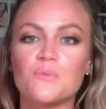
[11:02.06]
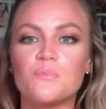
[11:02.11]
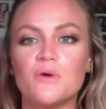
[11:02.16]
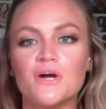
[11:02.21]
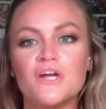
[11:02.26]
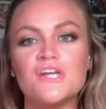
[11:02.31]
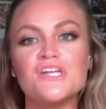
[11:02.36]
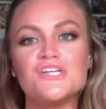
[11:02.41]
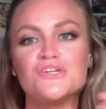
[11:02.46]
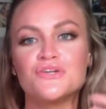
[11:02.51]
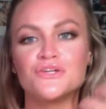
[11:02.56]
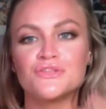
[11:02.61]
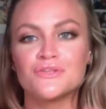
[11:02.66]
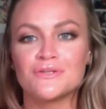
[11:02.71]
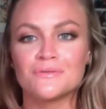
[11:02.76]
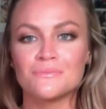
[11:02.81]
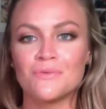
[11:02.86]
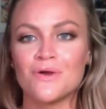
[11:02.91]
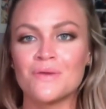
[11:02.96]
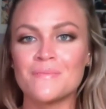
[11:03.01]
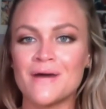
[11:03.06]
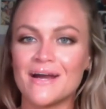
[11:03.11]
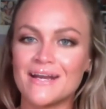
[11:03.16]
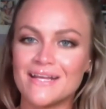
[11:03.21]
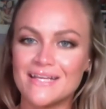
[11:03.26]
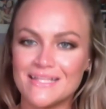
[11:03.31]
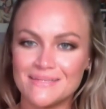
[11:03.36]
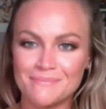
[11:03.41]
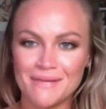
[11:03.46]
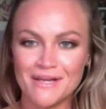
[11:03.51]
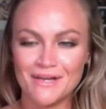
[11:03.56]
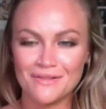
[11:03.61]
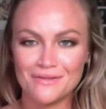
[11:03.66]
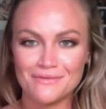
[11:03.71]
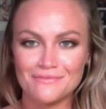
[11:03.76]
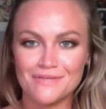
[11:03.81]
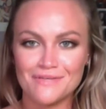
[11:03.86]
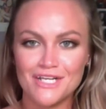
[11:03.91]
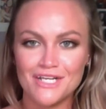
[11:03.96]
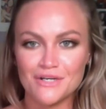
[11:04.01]
but you can learn more about it in my
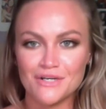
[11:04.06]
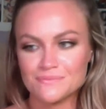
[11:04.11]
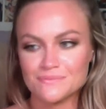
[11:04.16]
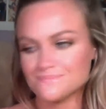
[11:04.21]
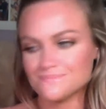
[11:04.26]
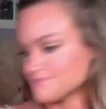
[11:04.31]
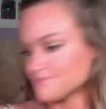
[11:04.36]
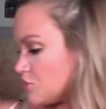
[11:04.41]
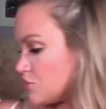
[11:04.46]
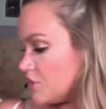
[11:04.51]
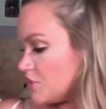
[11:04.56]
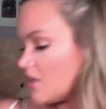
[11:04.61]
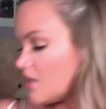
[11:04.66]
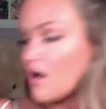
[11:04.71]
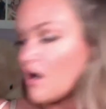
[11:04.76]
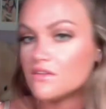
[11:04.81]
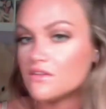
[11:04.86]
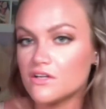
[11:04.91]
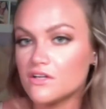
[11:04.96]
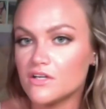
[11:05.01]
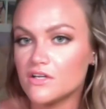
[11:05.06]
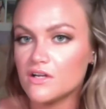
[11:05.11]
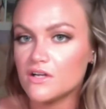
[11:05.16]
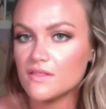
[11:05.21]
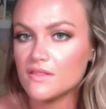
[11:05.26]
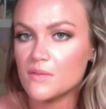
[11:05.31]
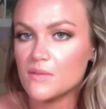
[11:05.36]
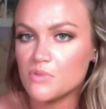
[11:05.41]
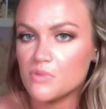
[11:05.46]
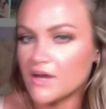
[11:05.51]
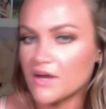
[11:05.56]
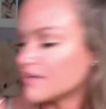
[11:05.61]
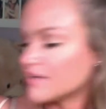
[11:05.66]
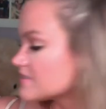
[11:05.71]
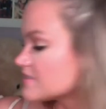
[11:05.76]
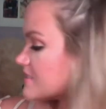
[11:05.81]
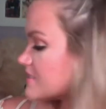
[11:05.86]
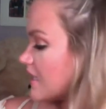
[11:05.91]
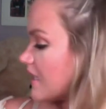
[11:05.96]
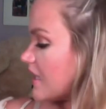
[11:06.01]
other video. The other lip
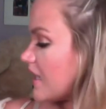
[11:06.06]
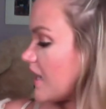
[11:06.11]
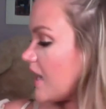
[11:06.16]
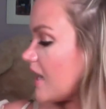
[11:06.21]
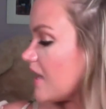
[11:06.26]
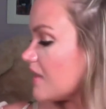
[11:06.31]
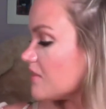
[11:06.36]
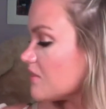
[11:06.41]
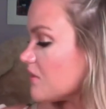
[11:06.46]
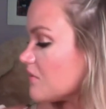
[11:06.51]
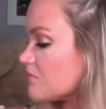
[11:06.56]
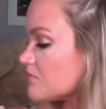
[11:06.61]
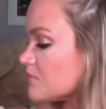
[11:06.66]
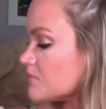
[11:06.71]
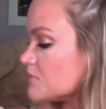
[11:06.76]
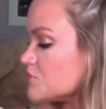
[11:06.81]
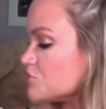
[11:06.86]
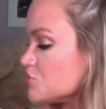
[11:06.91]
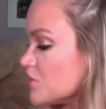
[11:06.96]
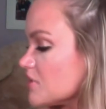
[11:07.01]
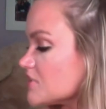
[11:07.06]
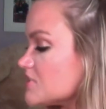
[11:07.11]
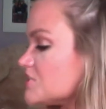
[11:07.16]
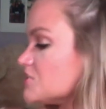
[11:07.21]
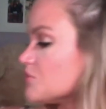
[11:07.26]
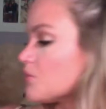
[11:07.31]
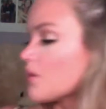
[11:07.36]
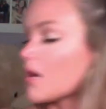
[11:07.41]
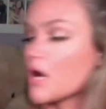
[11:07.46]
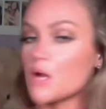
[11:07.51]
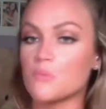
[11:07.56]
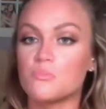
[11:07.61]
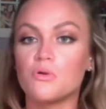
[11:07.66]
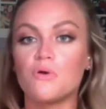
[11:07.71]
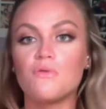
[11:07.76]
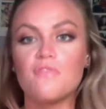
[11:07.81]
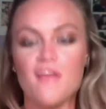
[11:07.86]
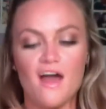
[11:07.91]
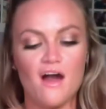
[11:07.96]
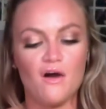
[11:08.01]
products that I love from the drugstore are
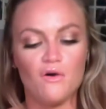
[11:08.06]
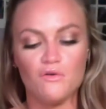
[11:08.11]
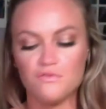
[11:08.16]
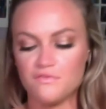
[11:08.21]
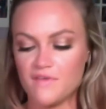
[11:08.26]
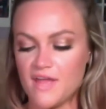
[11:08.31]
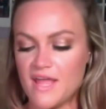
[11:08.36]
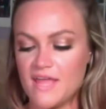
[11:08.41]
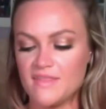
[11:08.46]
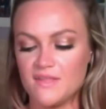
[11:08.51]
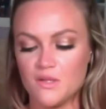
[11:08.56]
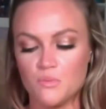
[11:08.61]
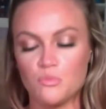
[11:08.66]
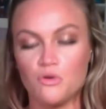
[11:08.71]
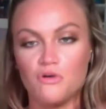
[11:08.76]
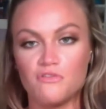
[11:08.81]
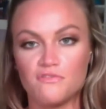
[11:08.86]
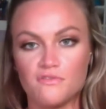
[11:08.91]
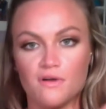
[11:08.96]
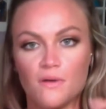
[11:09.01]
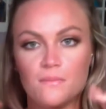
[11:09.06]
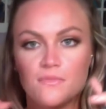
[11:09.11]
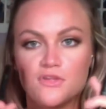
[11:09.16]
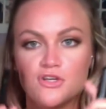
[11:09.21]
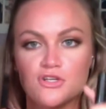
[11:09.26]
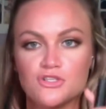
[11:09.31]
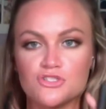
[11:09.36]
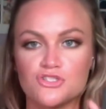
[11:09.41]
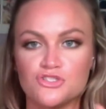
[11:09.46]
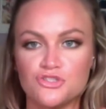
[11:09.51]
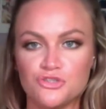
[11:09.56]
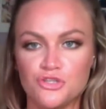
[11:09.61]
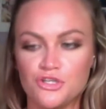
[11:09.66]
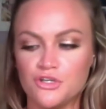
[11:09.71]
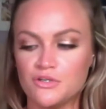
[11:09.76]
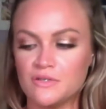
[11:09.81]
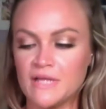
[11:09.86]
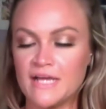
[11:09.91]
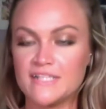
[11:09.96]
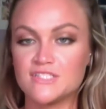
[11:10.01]
both e.l.f. and they're both from their
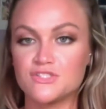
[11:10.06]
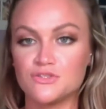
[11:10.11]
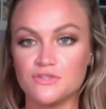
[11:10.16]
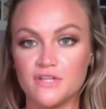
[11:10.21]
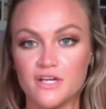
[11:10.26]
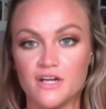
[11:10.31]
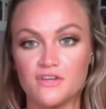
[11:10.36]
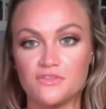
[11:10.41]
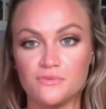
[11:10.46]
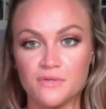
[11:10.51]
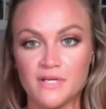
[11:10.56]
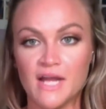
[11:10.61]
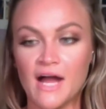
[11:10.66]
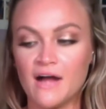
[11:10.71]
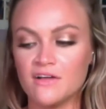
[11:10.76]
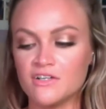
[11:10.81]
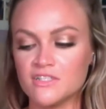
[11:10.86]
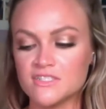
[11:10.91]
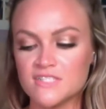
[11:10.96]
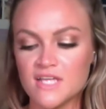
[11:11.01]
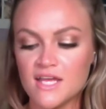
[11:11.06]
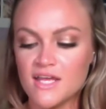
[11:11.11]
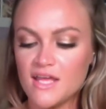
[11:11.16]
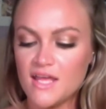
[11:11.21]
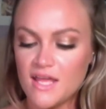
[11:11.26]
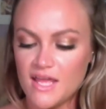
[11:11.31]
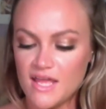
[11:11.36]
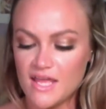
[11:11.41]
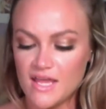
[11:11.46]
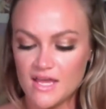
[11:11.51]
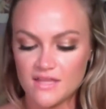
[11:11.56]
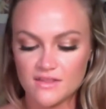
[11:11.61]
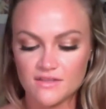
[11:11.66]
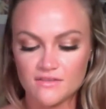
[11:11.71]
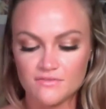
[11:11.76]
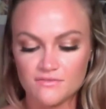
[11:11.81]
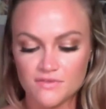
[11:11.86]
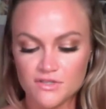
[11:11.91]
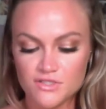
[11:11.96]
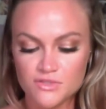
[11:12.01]
studio line, so they are $3. And
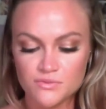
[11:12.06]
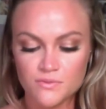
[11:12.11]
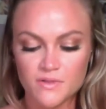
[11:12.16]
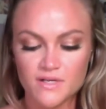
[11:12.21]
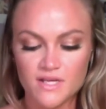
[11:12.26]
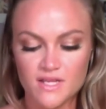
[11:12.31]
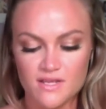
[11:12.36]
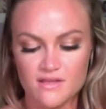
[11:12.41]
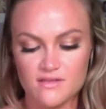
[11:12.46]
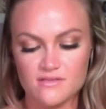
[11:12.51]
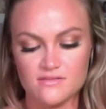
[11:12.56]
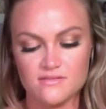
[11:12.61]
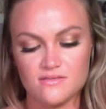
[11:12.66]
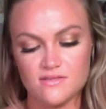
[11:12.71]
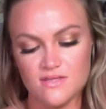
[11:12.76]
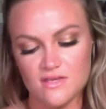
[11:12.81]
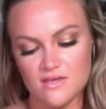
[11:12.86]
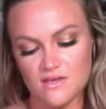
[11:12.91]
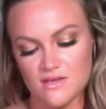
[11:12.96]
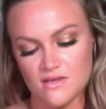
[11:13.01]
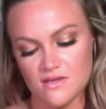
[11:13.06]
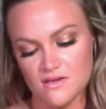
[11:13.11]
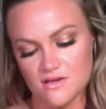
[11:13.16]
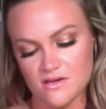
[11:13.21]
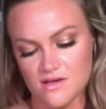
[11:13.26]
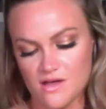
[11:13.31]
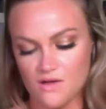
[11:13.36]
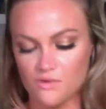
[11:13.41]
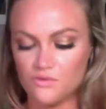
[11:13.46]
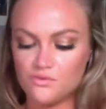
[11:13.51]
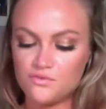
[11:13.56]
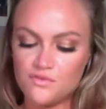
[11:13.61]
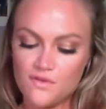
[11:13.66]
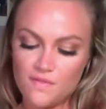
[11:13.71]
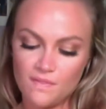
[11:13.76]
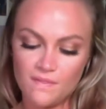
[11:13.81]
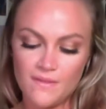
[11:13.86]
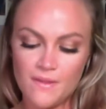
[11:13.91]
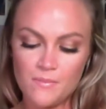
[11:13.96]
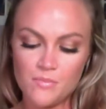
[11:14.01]
the first one is the e.l.f.
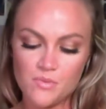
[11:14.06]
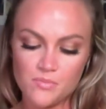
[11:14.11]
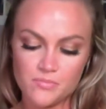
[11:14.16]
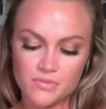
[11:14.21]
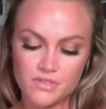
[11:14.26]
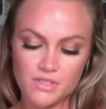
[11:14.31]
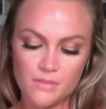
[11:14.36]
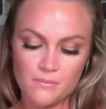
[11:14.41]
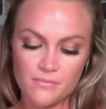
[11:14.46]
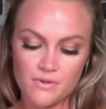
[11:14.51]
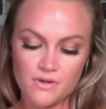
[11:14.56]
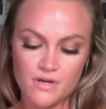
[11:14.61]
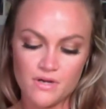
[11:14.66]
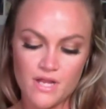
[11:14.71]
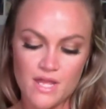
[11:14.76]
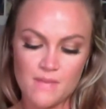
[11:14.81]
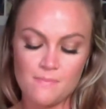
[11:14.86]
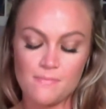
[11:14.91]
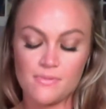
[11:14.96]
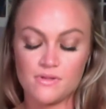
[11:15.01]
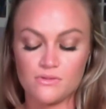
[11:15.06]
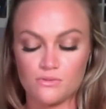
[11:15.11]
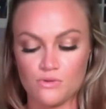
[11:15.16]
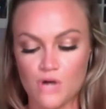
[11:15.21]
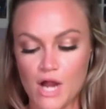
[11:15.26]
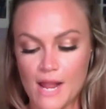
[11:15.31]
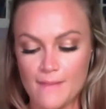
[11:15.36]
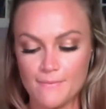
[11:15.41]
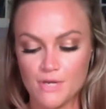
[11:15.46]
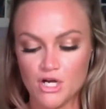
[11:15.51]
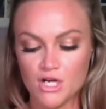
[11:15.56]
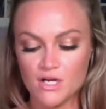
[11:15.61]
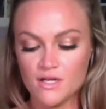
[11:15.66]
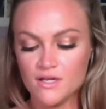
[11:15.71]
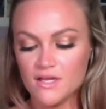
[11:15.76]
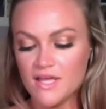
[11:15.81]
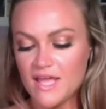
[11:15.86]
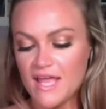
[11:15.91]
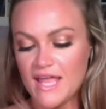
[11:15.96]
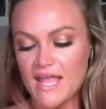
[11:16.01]
Lip Plumper and Primer,
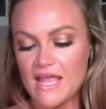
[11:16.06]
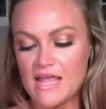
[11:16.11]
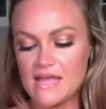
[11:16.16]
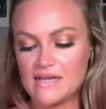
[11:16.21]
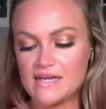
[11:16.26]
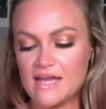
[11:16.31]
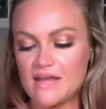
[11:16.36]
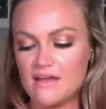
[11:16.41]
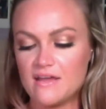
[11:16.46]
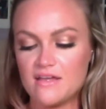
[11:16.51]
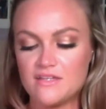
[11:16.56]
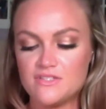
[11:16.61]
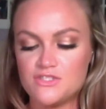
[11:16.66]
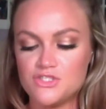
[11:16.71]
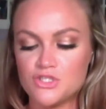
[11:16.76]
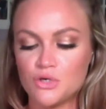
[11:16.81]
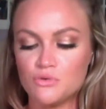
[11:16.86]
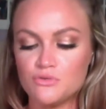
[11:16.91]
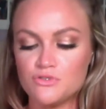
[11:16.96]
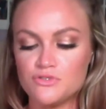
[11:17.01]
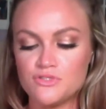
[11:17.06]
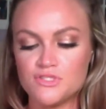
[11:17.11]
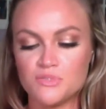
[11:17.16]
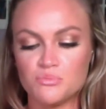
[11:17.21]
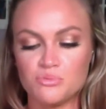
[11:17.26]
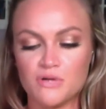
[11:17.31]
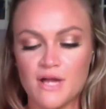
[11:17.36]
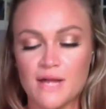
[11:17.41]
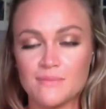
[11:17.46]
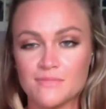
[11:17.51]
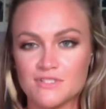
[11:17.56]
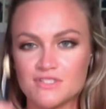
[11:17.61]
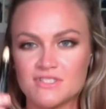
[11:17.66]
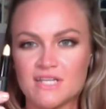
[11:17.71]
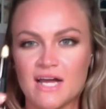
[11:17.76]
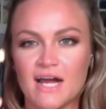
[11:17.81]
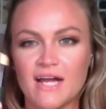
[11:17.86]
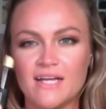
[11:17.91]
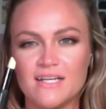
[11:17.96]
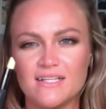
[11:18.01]
and I don't use the primer
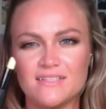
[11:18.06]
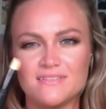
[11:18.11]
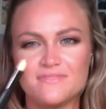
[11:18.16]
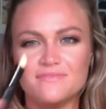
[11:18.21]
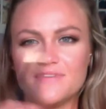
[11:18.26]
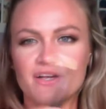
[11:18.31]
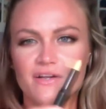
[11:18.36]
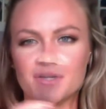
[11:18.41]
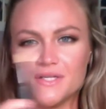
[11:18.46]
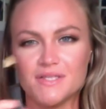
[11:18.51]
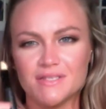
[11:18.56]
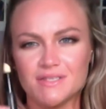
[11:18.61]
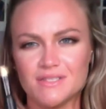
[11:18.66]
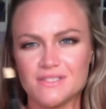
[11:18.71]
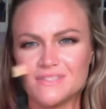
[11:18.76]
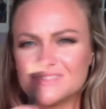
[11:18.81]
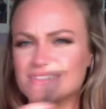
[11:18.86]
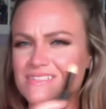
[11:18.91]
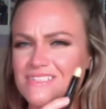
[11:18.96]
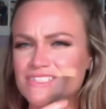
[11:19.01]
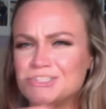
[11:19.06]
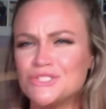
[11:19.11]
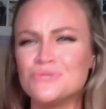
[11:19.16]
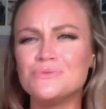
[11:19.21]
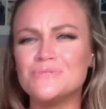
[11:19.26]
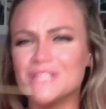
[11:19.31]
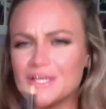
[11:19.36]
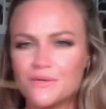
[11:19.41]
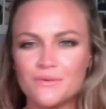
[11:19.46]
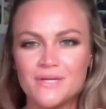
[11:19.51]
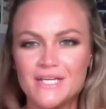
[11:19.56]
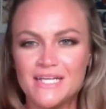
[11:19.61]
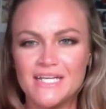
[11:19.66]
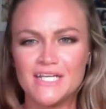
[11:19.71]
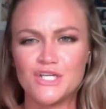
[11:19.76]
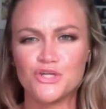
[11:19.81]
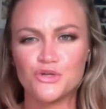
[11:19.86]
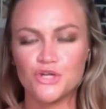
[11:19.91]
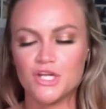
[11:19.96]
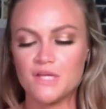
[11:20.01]
side. It's very too liquidy
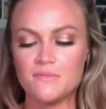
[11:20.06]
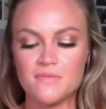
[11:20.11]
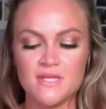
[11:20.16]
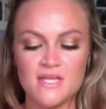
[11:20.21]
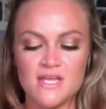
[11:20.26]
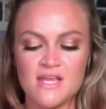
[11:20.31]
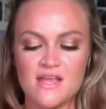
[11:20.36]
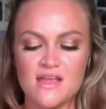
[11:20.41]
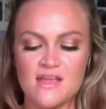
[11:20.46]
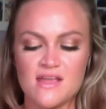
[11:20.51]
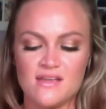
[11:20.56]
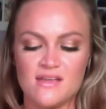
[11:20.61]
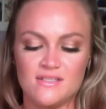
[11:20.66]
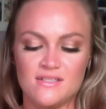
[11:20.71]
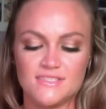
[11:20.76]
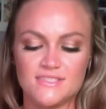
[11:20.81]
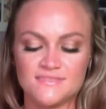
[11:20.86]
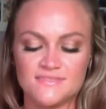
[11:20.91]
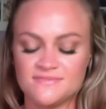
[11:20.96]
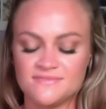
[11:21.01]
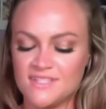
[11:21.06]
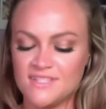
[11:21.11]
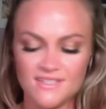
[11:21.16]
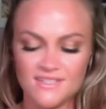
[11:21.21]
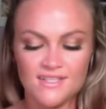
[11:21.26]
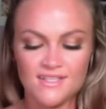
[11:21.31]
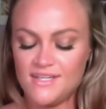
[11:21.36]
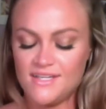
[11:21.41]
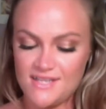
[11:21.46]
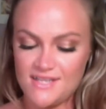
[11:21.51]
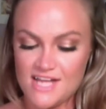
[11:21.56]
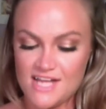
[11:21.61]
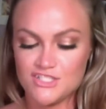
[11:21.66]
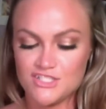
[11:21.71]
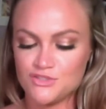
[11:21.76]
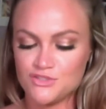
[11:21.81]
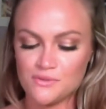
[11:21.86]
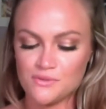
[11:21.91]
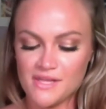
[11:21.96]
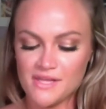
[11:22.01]
and creamy, and I
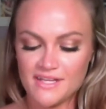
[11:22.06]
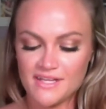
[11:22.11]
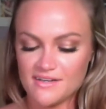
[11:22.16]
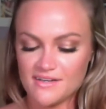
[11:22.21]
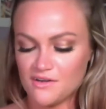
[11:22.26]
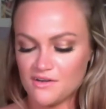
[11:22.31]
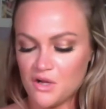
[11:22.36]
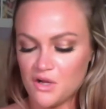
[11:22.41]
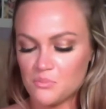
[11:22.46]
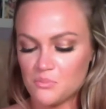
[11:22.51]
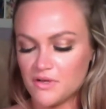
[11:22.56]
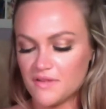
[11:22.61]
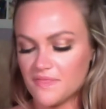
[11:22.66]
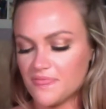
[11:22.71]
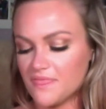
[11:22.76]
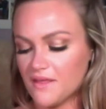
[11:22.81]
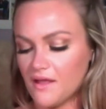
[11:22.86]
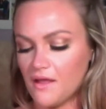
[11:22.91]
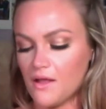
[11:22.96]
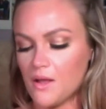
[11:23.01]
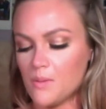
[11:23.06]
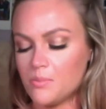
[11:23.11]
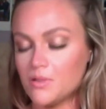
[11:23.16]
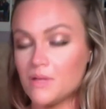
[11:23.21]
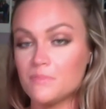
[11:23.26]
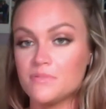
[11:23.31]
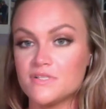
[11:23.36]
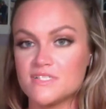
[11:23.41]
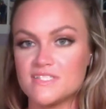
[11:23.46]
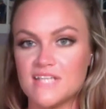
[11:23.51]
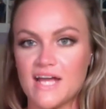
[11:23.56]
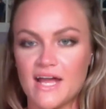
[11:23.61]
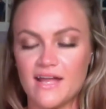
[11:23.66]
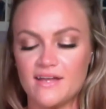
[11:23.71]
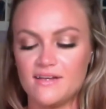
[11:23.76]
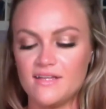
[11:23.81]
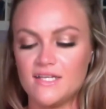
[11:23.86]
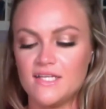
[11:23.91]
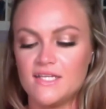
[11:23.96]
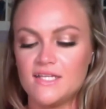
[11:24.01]
just don't like it at all. But the plumper side,